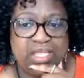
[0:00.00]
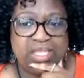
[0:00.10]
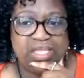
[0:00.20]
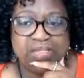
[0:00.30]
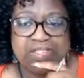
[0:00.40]

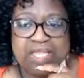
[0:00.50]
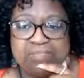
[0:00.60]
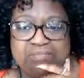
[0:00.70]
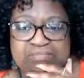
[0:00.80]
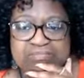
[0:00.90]
Yeah.
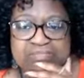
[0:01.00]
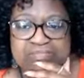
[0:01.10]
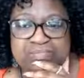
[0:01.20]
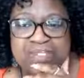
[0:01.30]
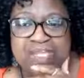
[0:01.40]

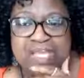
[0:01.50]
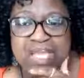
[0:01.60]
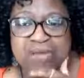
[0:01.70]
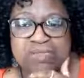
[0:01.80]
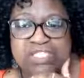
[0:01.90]

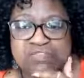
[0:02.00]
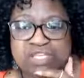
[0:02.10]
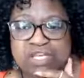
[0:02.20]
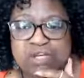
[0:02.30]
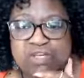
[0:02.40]
Will this
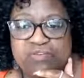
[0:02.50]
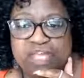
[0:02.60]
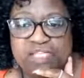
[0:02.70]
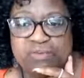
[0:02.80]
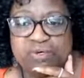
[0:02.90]
video be
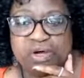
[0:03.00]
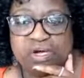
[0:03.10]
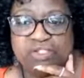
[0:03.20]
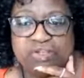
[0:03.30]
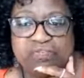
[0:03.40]
available on
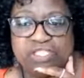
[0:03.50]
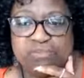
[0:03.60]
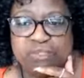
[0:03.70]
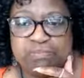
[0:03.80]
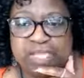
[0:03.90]
your
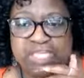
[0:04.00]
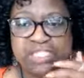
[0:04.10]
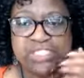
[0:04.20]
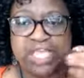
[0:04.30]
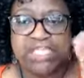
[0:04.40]
Facebook
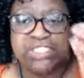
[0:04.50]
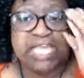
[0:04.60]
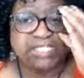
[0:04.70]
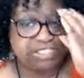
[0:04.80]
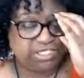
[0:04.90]
page?
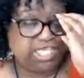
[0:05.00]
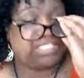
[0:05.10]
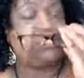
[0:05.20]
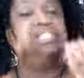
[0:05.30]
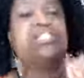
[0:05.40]
Yes,
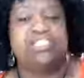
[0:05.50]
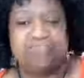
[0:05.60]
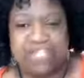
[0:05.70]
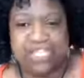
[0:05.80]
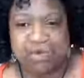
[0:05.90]
this
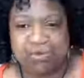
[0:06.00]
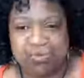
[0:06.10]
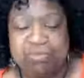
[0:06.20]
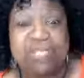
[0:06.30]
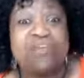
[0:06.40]
video
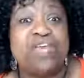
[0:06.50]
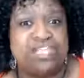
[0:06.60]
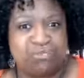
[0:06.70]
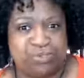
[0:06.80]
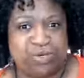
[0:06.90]
will be
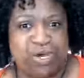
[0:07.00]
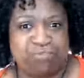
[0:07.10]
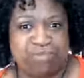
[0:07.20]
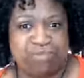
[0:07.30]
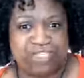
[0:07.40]
available
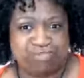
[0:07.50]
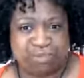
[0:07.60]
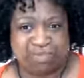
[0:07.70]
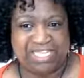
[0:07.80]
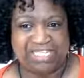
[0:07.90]
on my
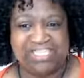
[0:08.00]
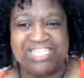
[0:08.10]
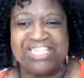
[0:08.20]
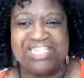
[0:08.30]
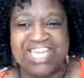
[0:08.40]
Facebook page.
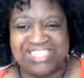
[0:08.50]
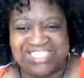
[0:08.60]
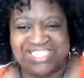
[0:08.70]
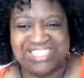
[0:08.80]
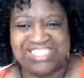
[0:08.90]

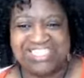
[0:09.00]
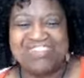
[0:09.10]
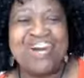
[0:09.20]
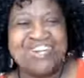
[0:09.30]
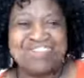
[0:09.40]
Yes, it is.
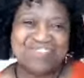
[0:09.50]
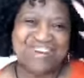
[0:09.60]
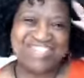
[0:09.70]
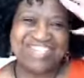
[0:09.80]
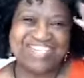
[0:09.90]

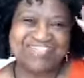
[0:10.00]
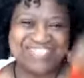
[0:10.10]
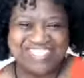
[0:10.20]
Welcome.